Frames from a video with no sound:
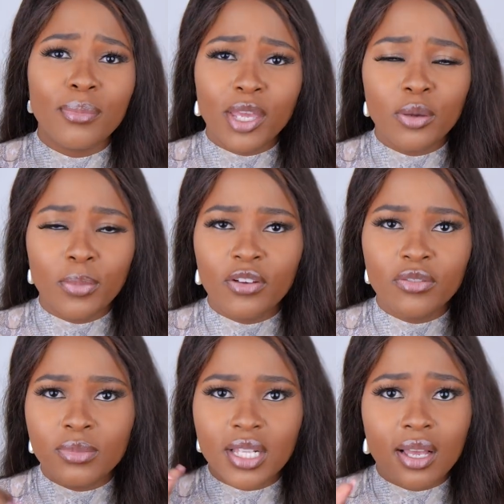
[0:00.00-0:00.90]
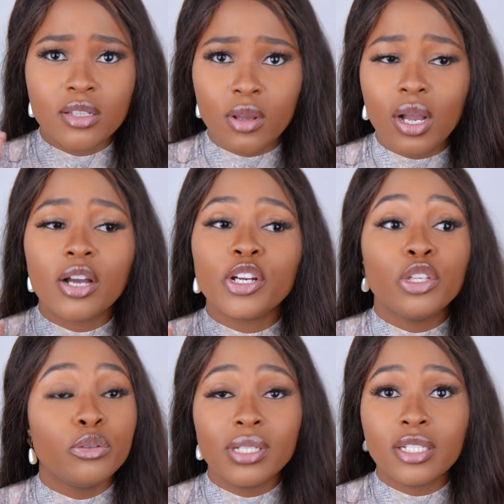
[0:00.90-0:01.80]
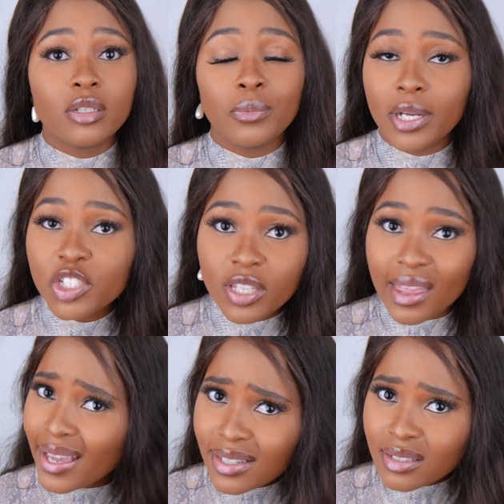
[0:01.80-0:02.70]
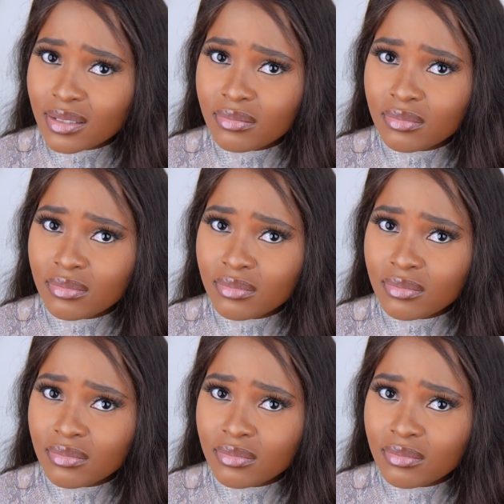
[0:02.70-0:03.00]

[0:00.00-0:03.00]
make your perfumes last longer, you need to watch that.